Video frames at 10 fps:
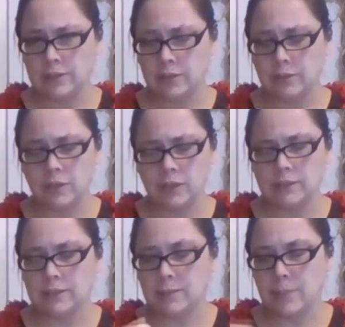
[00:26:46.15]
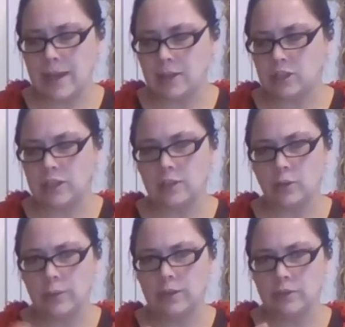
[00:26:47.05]
So if you're going to smash it, you
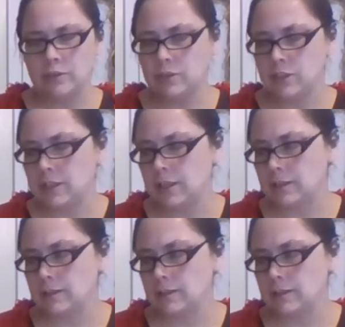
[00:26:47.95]
want to use a chicken eggs.